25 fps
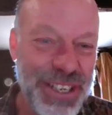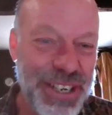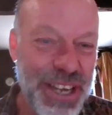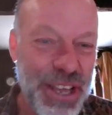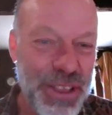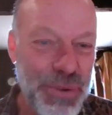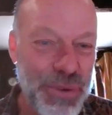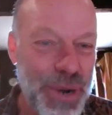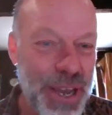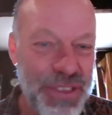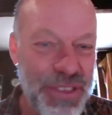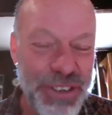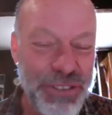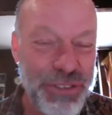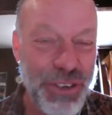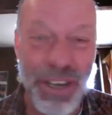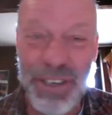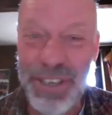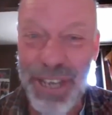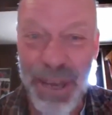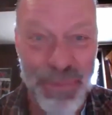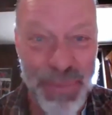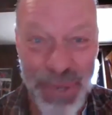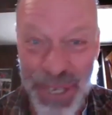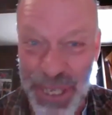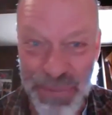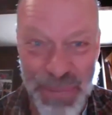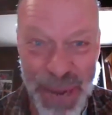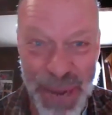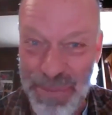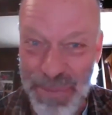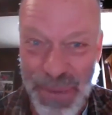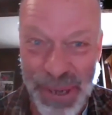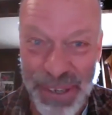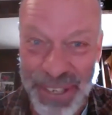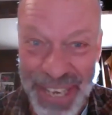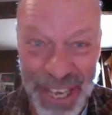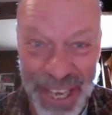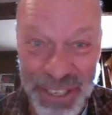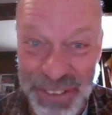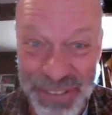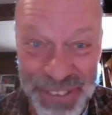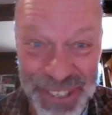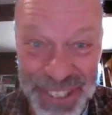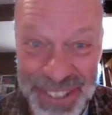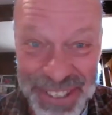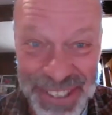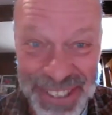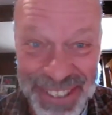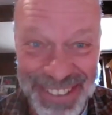another way that drug companies make money out of
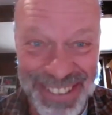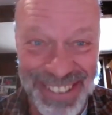us.